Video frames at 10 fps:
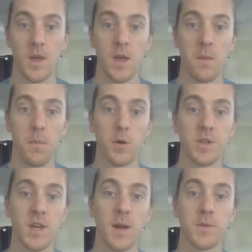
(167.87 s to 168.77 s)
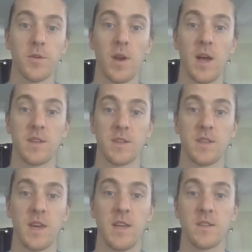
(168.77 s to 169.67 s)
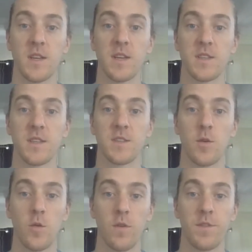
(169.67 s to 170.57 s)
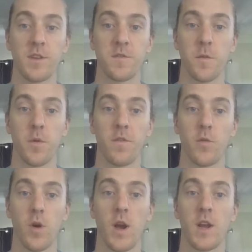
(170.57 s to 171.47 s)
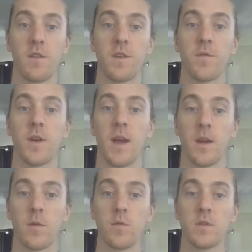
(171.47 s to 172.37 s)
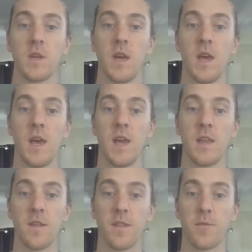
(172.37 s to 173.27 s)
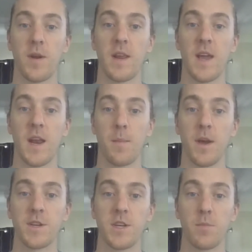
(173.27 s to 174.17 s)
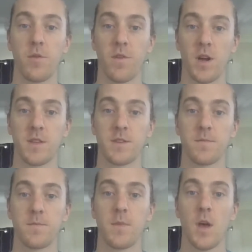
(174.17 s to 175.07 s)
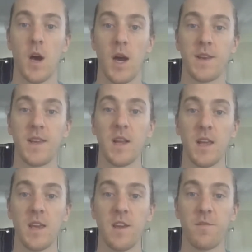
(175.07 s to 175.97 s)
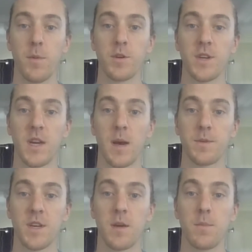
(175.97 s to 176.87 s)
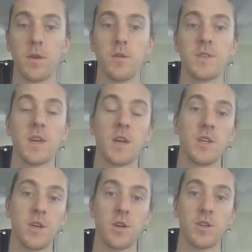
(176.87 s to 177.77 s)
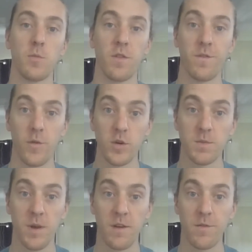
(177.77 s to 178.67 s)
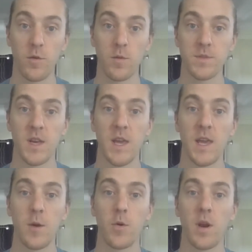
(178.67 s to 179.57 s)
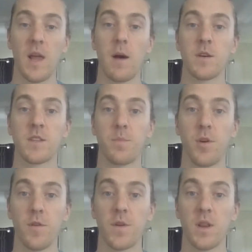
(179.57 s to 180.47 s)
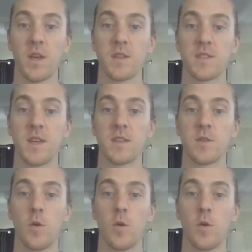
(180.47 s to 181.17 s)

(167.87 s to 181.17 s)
Motion capture allows us to easily assess all of this from a variety of different angles in the 3D animation it provides. Ideally, if motion capture can be used in conjunction with force platforms, it would allow us to perfectly assess all